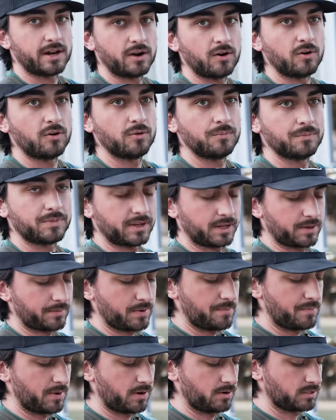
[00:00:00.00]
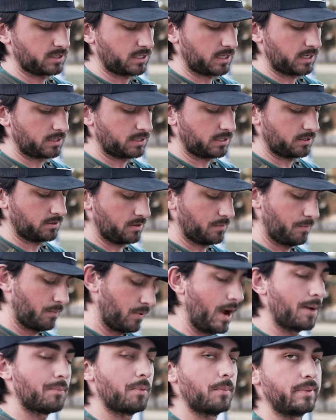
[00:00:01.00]
at home thinking my bow is out of tune, it
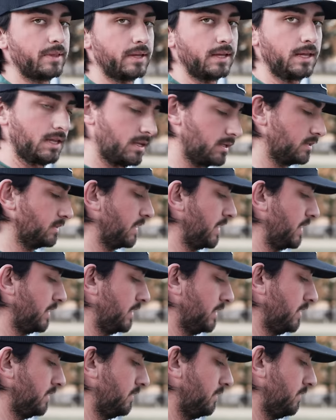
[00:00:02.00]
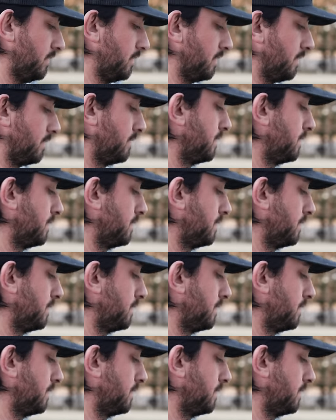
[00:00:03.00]
probably is out of tune.